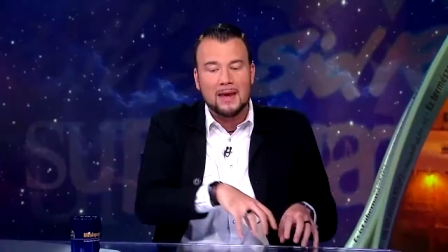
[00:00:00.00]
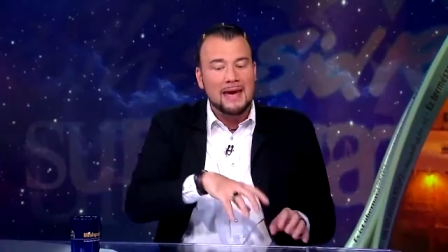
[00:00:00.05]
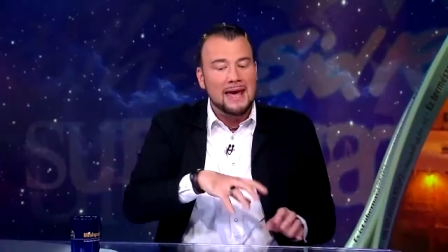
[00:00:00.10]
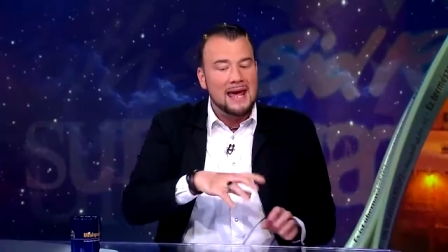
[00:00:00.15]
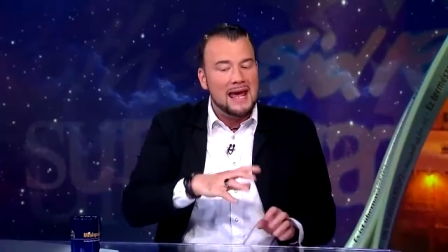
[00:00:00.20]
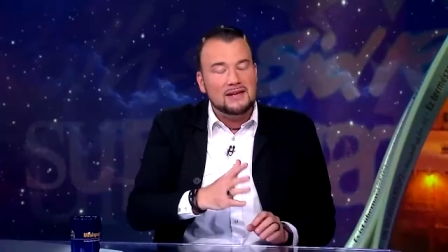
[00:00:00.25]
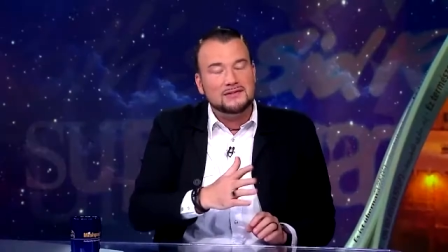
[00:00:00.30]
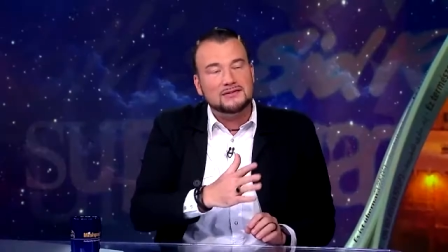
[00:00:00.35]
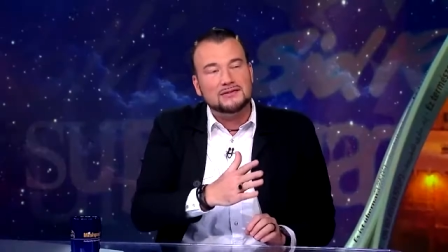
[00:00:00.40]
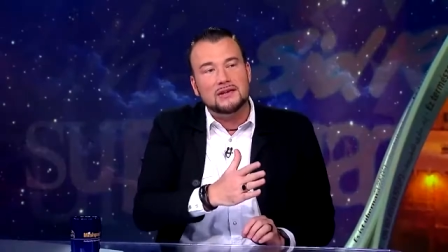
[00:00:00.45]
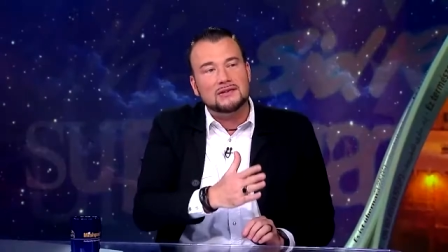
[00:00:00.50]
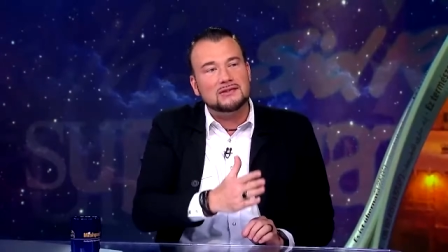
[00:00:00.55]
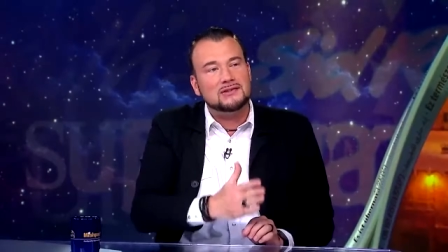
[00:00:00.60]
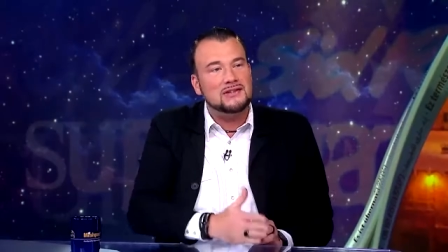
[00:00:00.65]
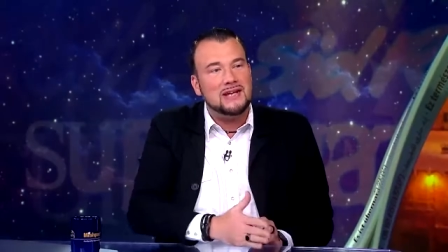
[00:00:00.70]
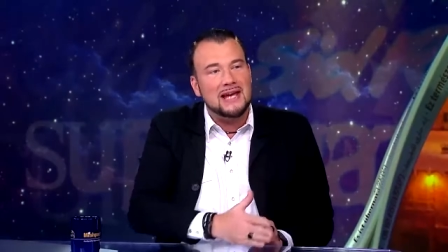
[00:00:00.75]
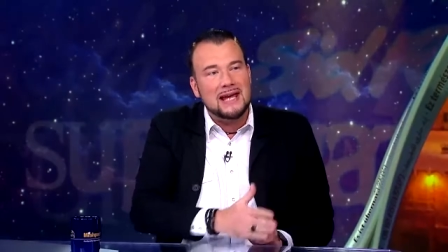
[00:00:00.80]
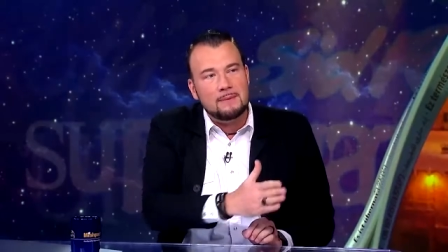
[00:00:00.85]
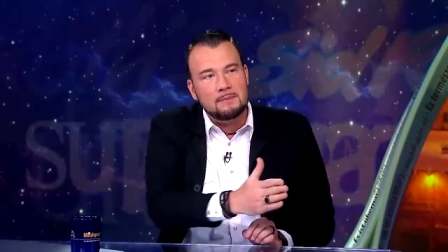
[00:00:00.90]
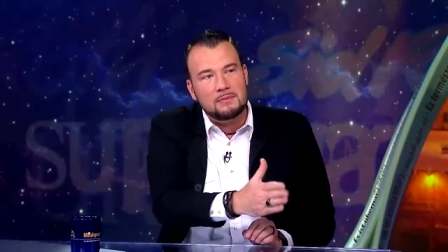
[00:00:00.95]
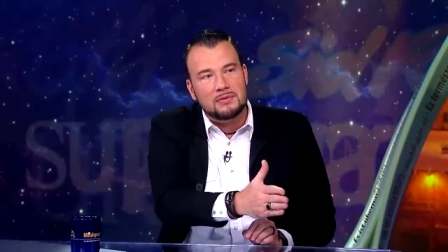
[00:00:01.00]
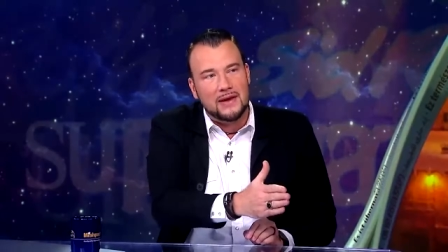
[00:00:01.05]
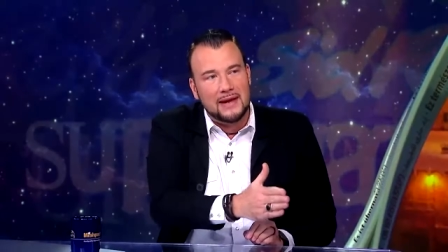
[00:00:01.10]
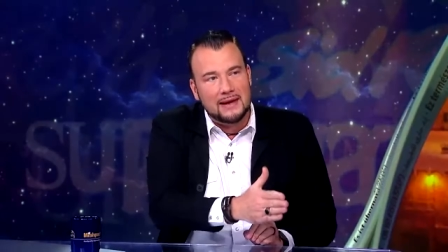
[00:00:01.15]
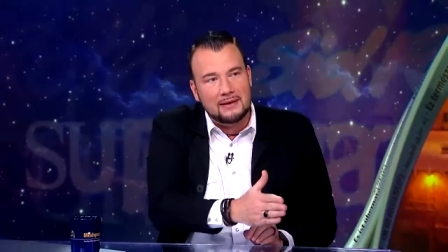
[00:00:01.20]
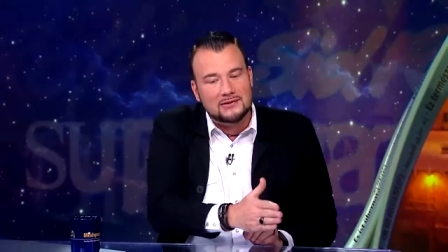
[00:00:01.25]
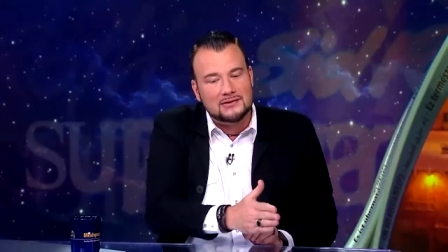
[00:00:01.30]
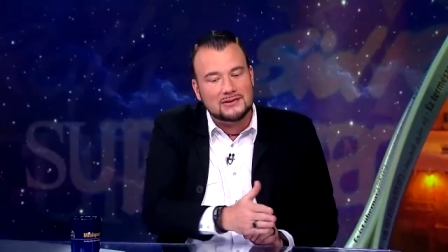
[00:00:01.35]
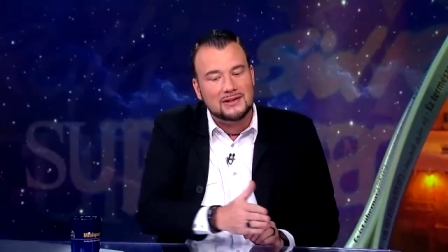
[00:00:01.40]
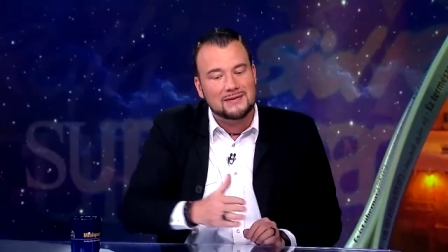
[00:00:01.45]
It's the same
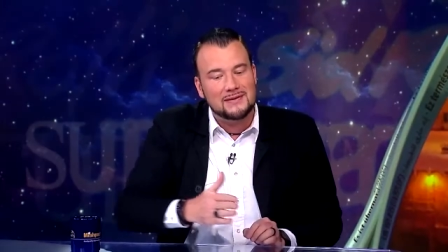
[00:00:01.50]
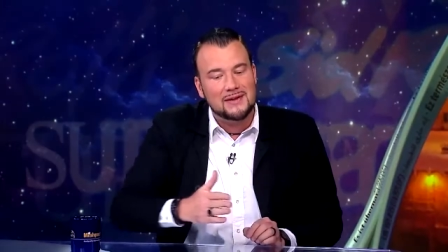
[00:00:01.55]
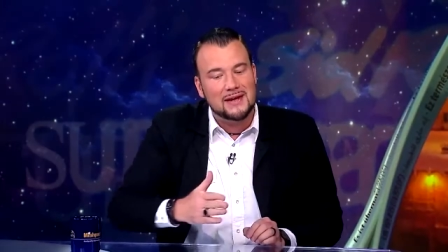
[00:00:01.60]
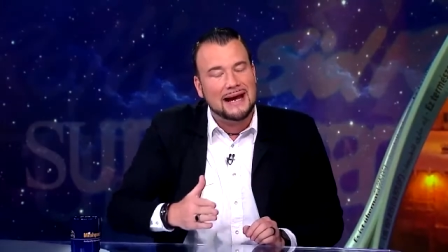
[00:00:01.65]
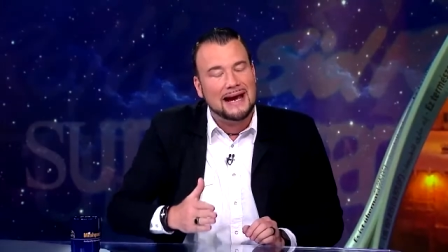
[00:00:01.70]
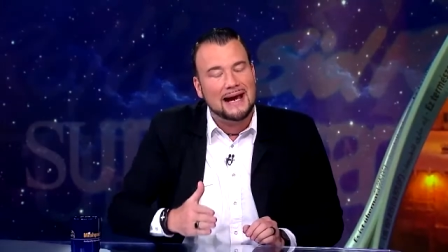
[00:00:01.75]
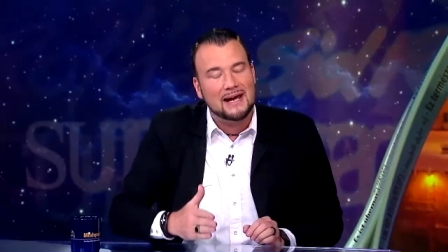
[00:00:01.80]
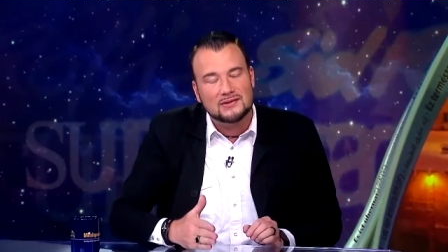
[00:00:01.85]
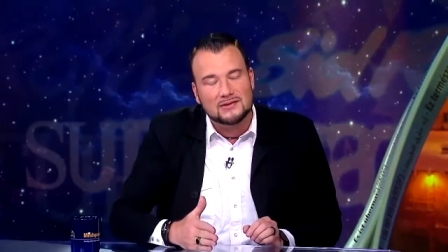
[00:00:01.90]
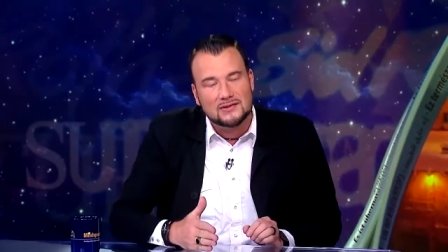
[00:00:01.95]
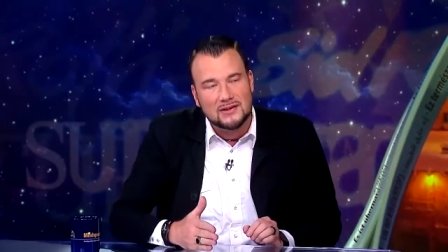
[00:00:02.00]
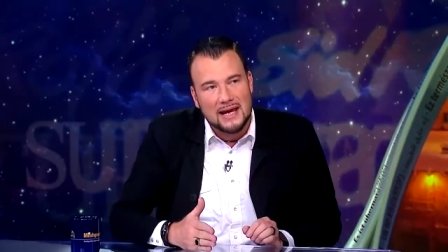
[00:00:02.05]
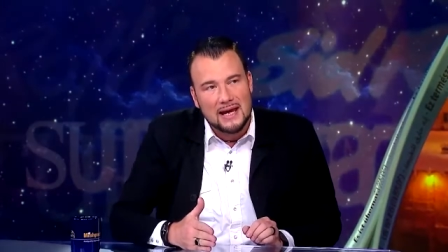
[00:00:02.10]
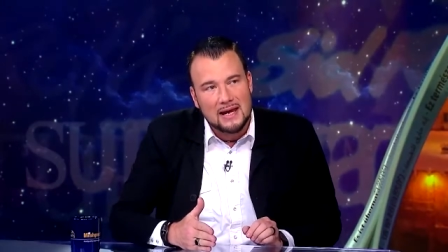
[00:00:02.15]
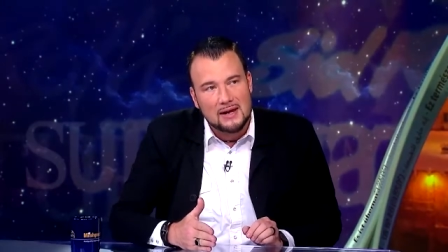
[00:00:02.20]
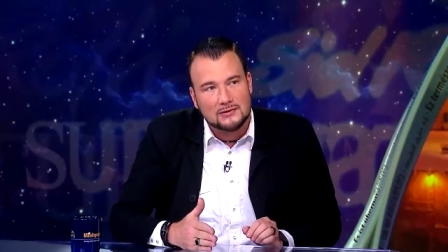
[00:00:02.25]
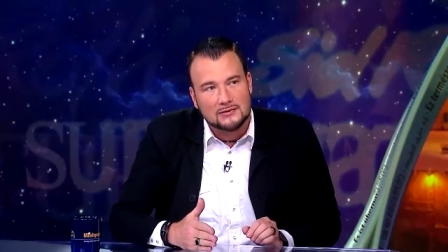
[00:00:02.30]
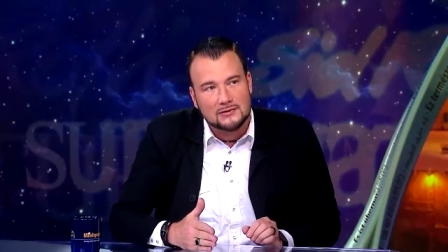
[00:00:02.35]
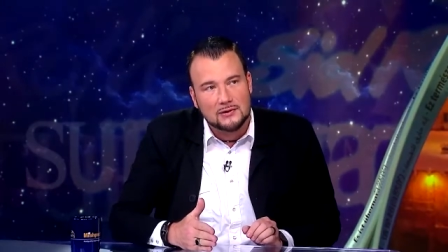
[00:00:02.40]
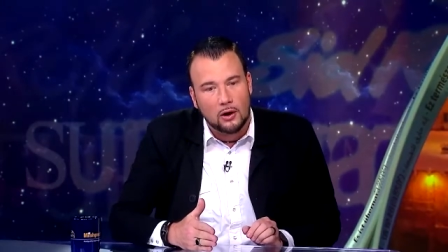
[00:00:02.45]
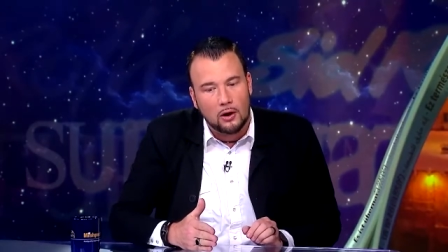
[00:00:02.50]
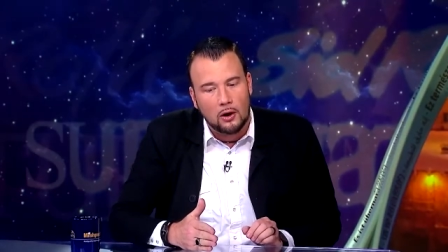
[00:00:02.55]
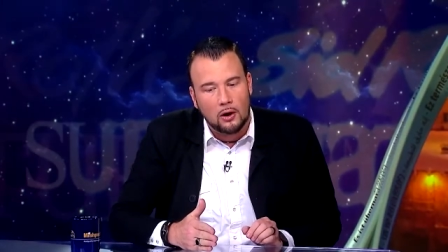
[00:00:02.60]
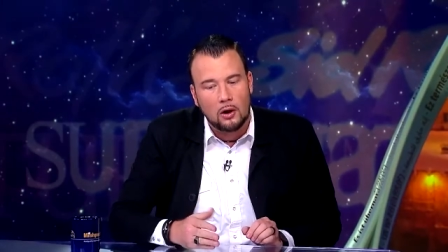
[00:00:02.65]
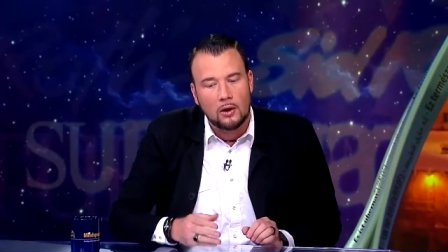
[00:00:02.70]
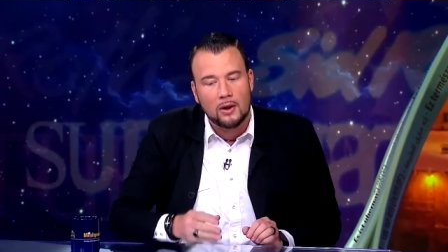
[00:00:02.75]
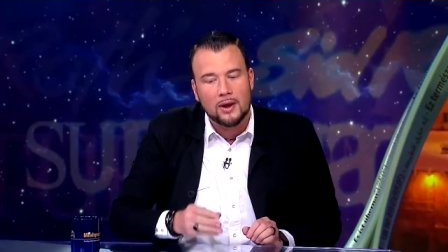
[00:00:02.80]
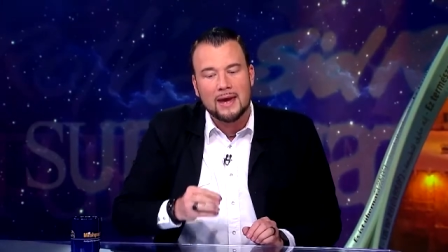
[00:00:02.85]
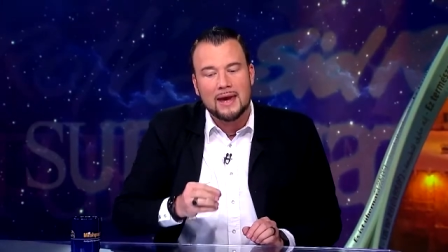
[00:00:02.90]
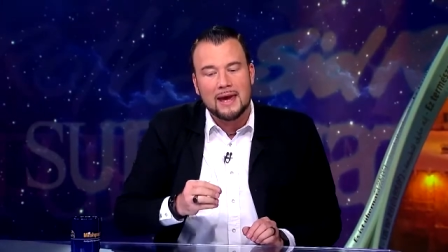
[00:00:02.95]
thing, Sid, that Isaiah
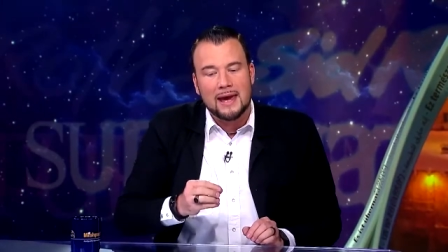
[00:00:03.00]
saw